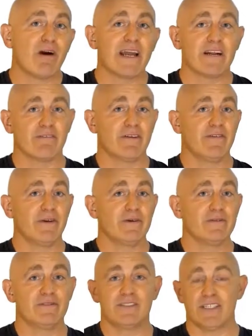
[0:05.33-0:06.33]
product
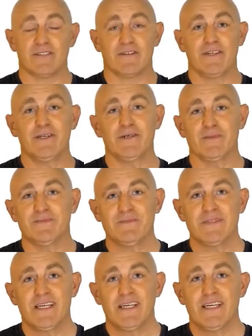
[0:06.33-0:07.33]
reviews just for you.
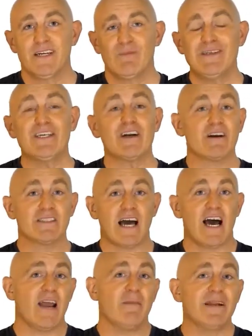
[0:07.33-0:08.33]
We took our
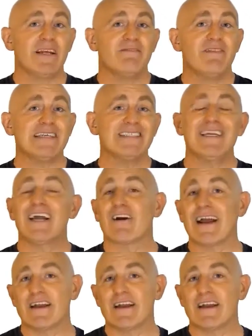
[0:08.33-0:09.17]
time and invested our